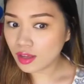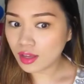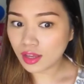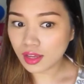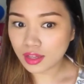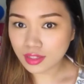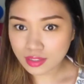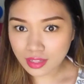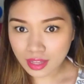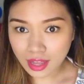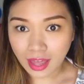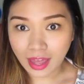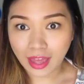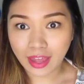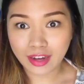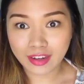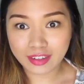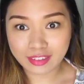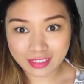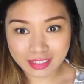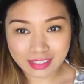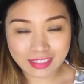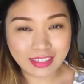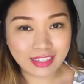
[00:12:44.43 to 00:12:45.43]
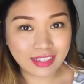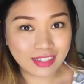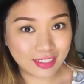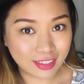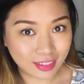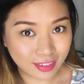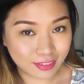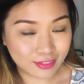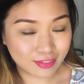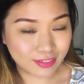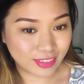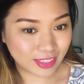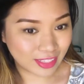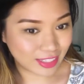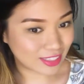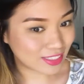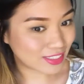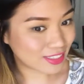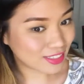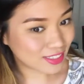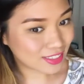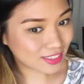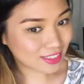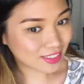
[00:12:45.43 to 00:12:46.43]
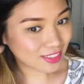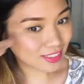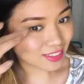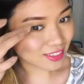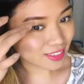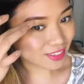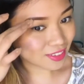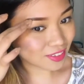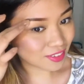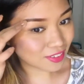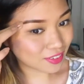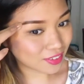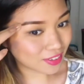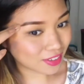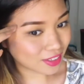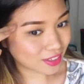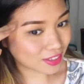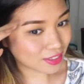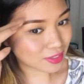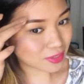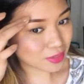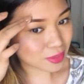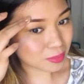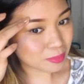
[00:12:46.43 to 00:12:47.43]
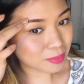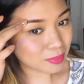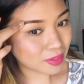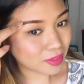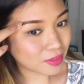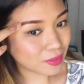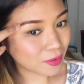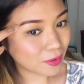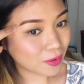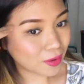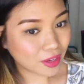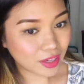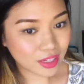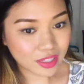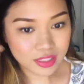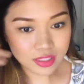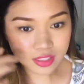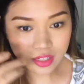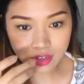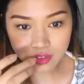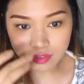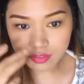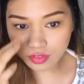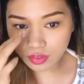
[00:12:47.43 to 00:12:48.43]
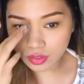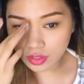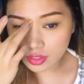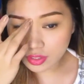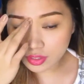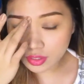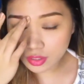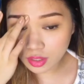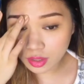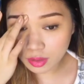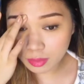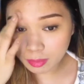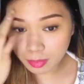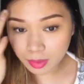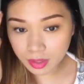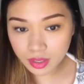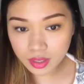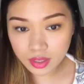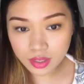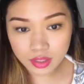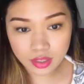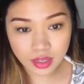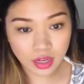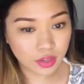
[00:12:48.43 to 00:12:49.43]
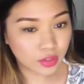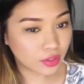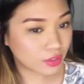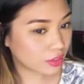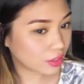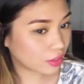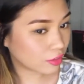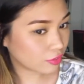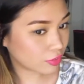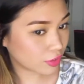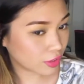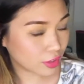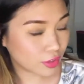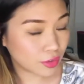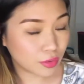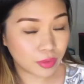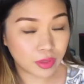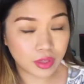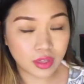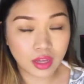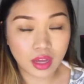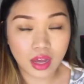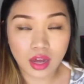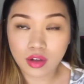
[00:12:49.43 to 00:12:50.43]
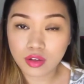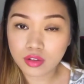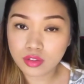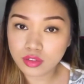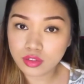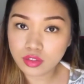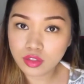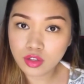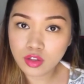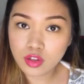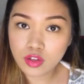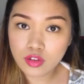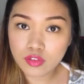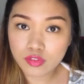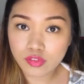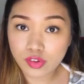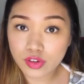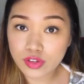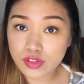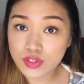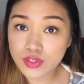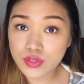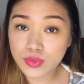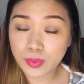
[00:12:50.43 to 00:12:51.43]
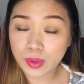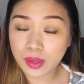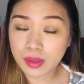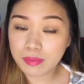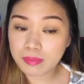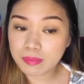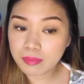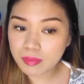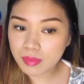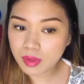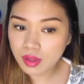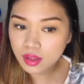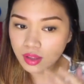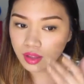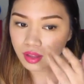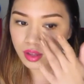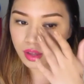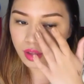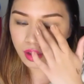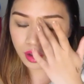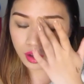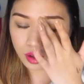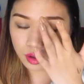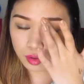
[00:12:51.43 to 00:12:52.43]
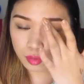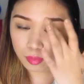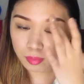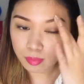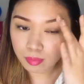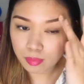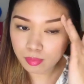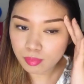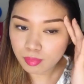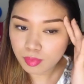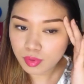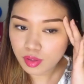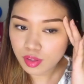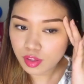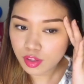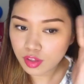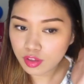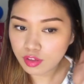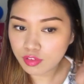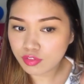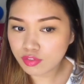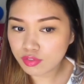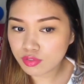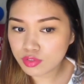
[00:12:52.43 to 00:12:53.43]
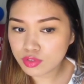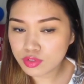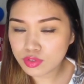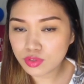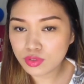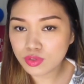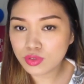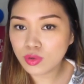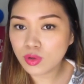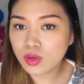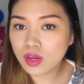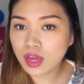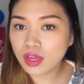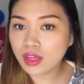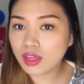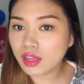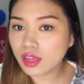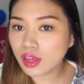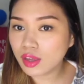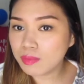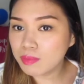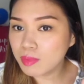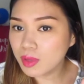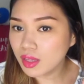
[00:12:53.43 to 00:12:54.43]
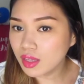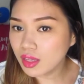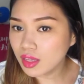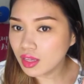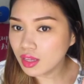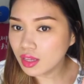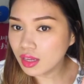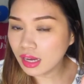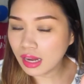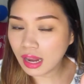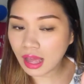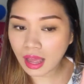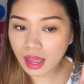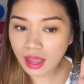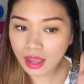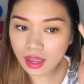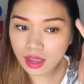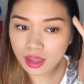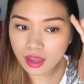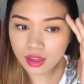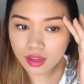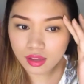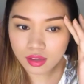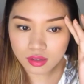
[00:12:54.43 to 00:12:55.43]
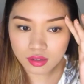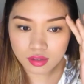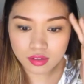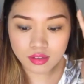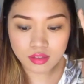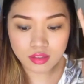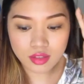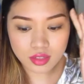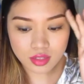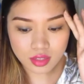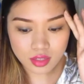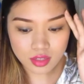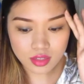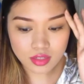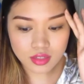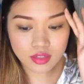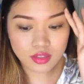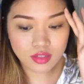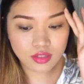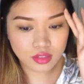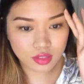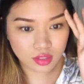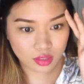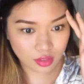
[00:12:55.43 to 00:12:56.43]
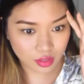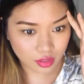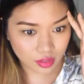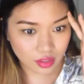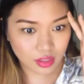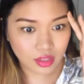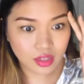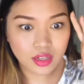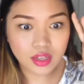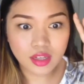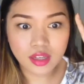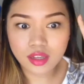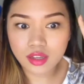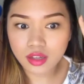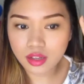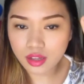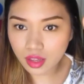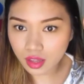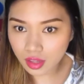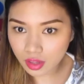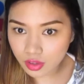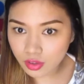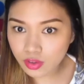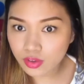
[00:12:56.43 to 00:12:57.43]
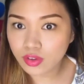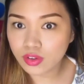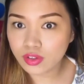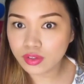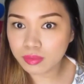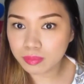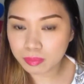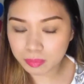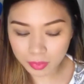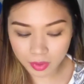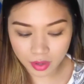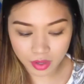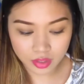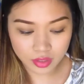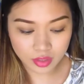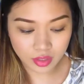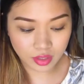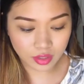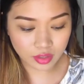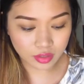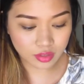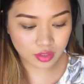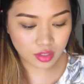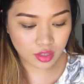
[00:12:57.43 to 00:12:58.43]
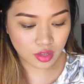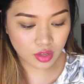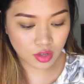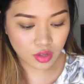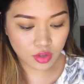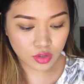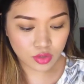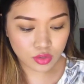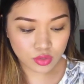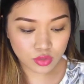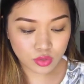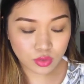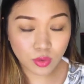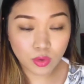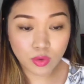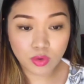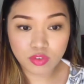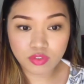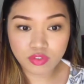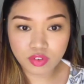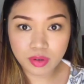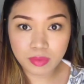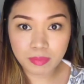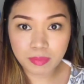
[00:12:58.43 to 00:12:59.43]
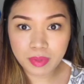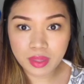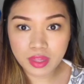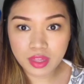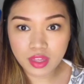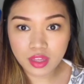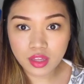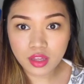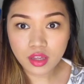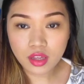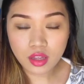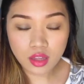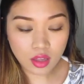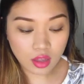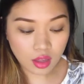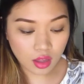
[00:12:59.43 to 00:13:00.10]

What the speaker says: And I really love this. Okay, sobrang okay siya for summer. Lalo na if you're going out for a swim. If gusto niyo lagi kayong may kilay, this is really a good product. So for me,